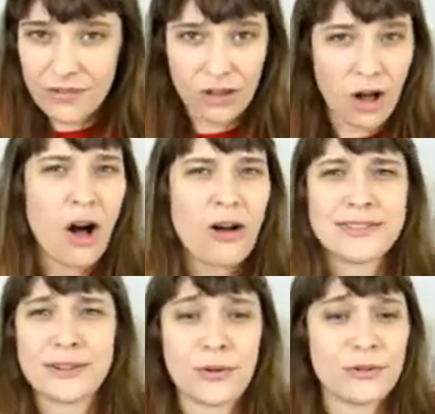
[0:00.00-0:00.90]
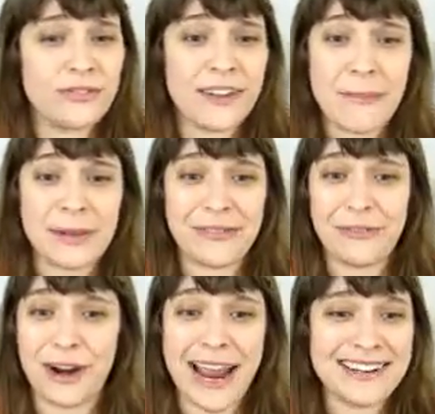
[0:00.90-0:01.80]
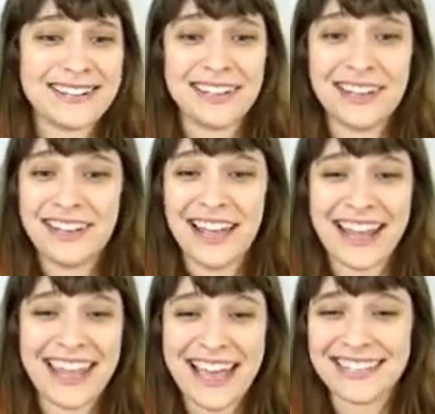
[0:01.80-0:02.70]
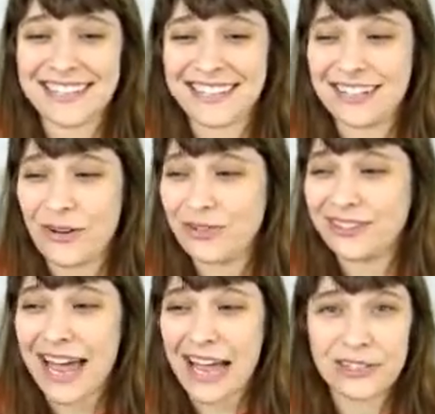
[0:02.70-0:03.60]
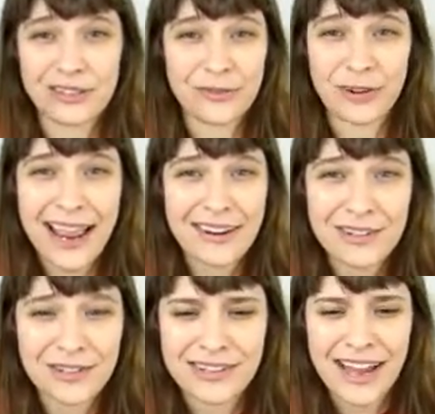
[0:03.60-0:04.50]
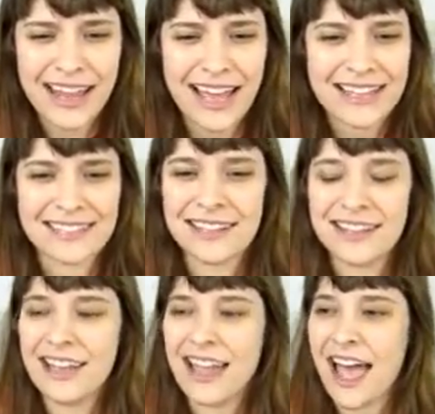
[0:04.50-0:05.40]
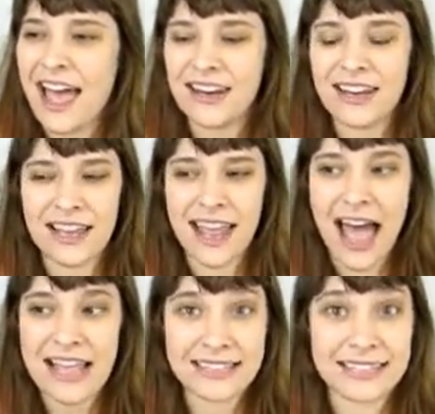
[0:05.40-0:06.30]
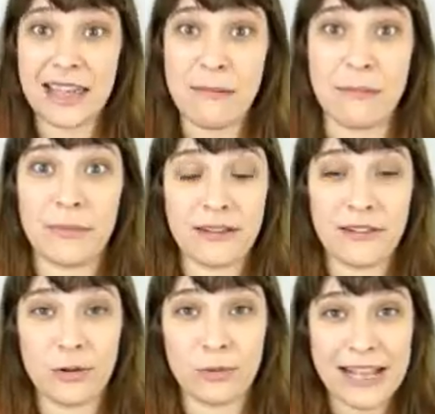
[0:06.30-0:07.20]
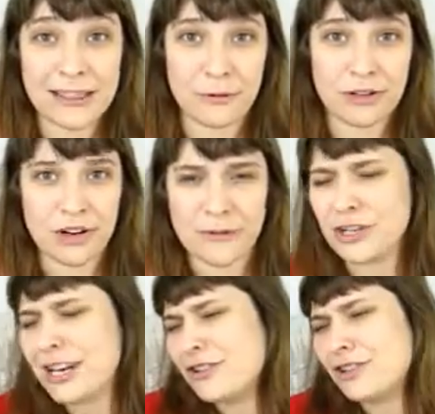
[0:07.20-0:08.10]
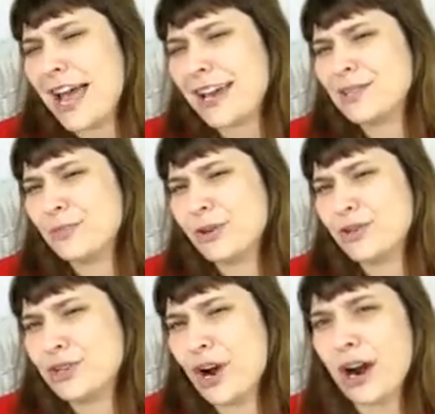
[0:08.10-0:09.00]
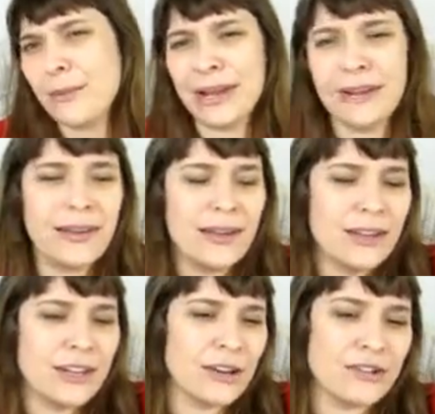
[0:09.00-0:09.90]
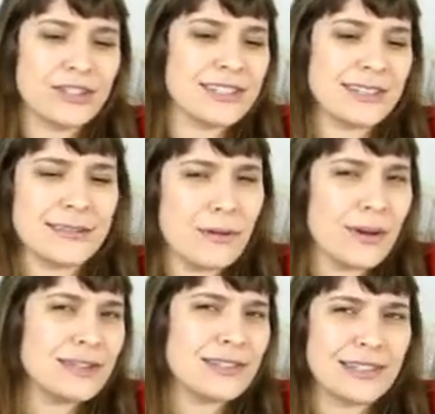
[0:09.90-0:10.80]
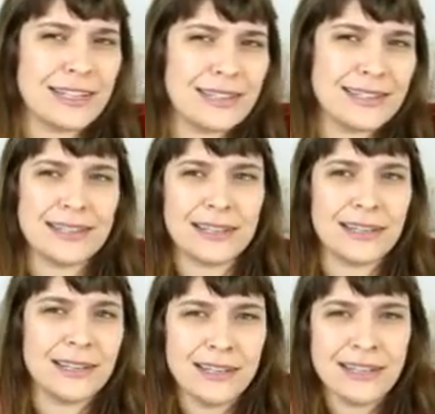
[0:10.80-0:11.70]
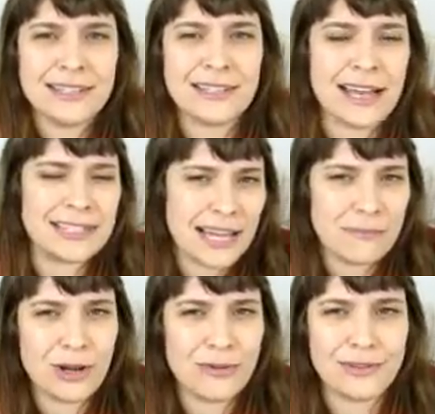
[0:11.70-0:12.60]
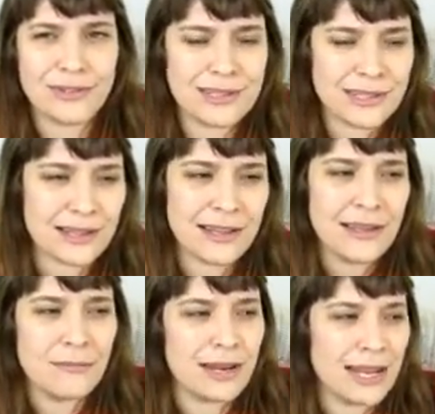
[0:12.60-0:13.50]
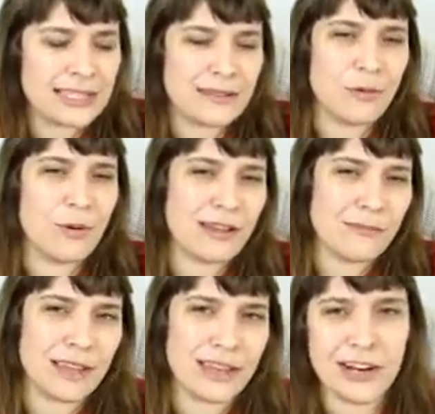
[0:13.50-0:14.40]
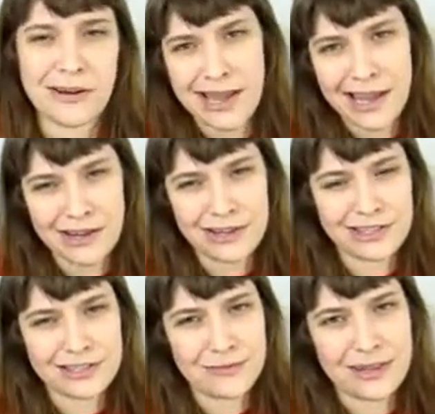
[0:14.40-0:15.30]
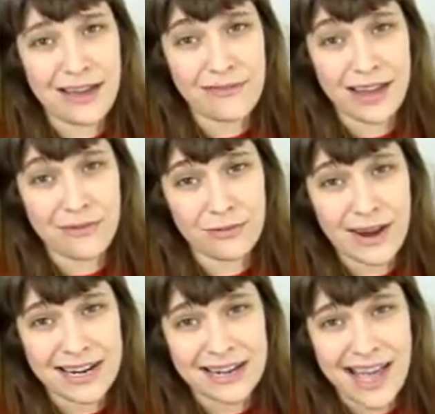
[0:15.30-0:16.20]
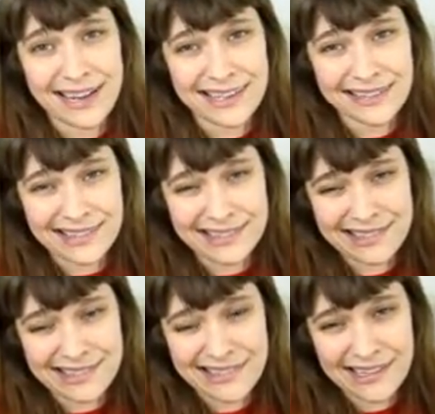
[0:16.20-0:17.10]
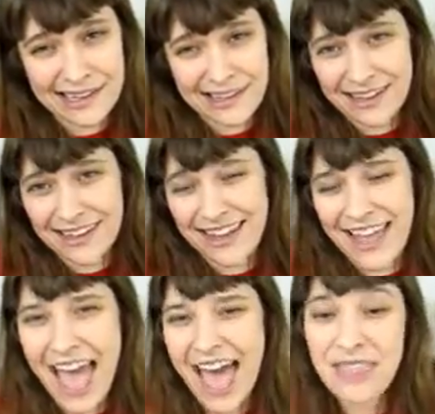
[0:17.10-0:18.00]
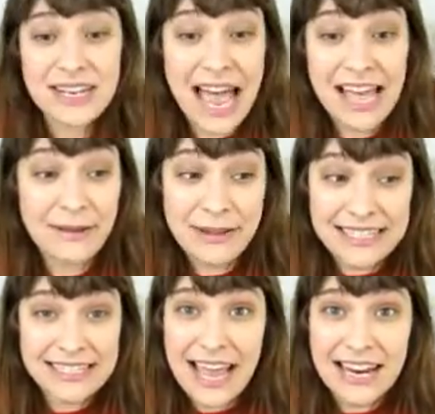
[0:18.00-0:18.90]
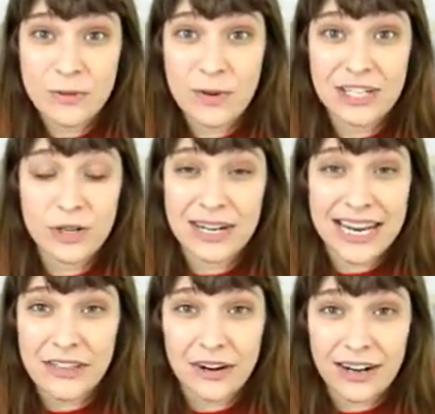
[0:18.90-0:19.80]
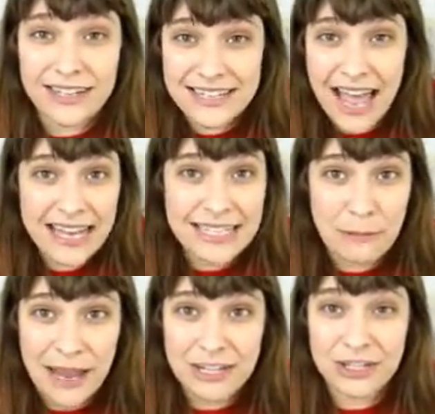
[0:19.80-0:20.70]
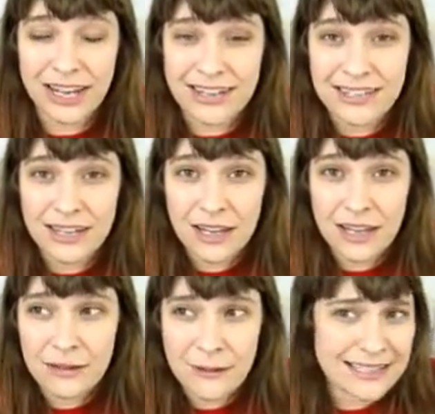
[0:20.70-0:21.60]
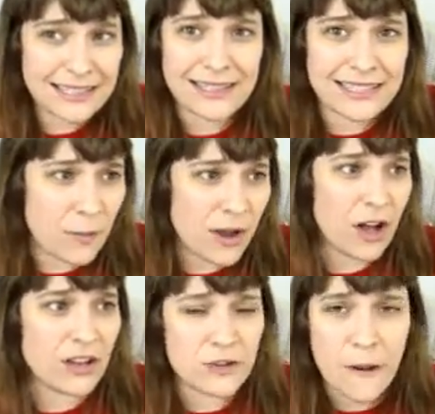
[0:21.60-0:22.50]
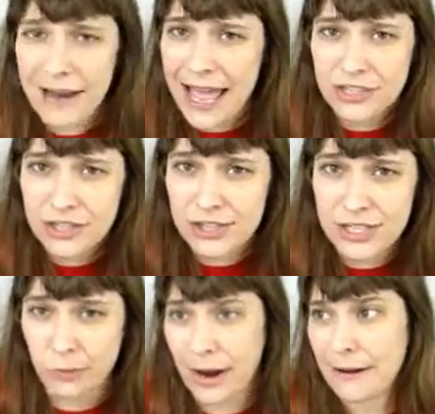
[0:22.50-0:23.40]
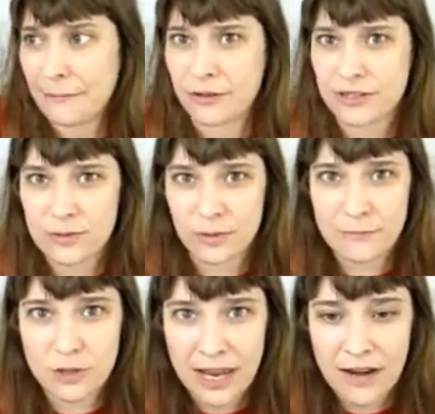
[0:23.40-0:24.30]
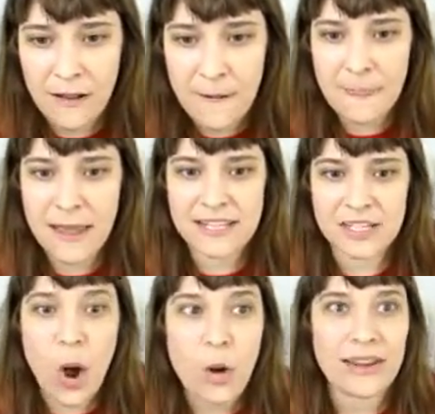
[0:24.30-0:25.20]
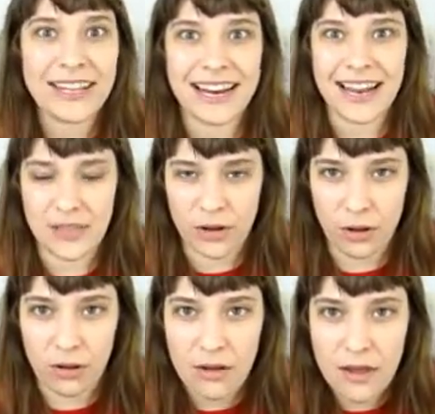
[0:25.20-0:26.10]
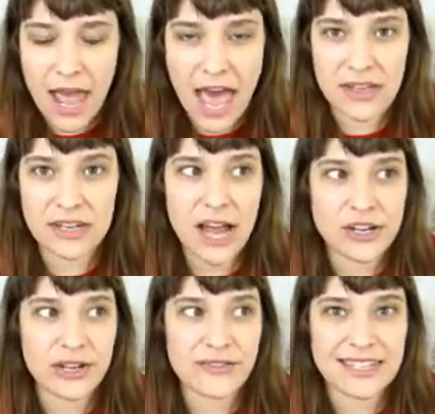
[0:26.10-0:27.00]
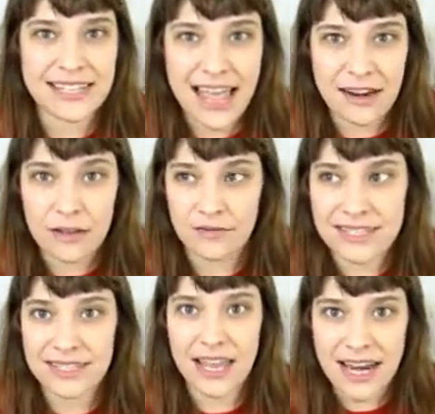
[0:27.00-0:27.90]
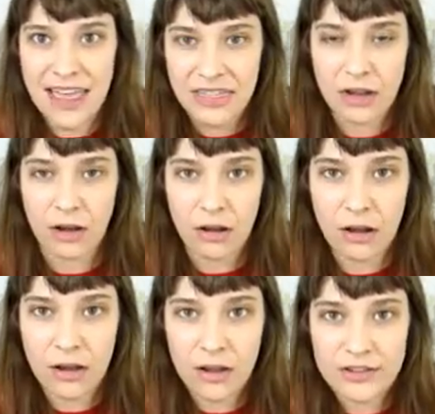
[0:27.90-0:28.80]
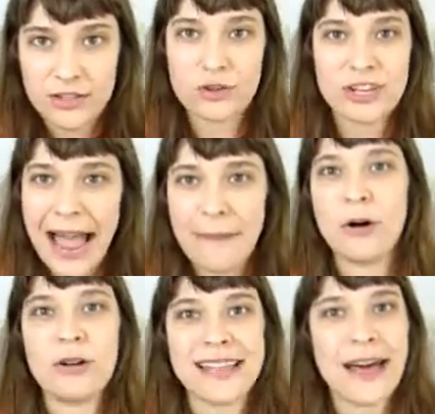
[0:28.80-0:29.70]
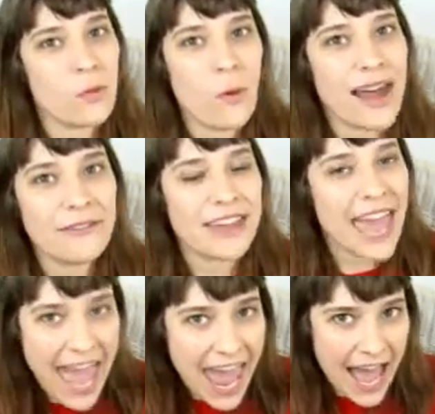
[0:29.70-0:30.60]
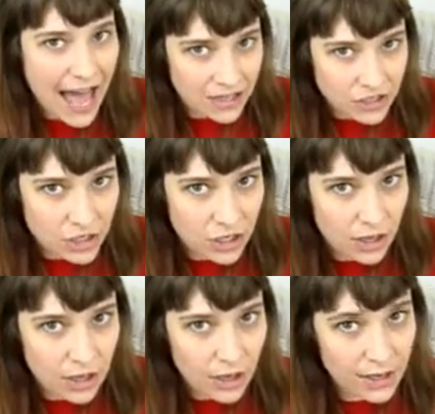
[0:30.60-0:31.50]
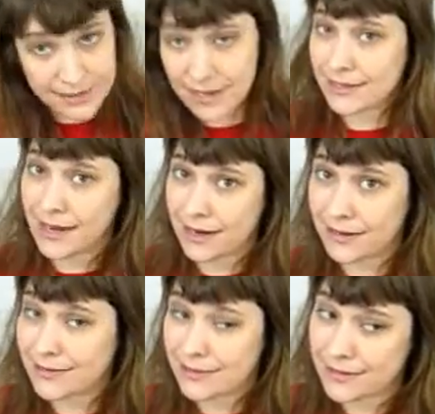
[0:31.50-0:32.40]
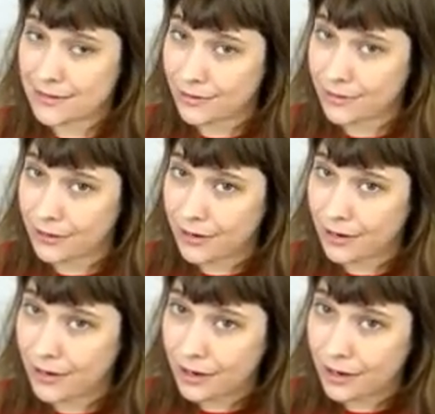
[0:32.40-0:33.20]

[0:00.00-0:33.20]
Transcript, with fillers: calls an old family friend, I guess, an old doctor friend, or I guess, and asks him if he'll write the prescription. And Jack is real charming, you know, just says, "Oh, I just need these to to tide me over until my next appointment." You know, hey, eh, you can just do me that favor, right, Doc? And the doc, I mean, this guy doesn't want to do it either. It's not his patient. Basically, someone calls you up and asks you to just write a prescription. That's totally unethical. And the doctor even said, this is unethical. So Jack pulls out a lot of cash and says, hey, does this soothe your,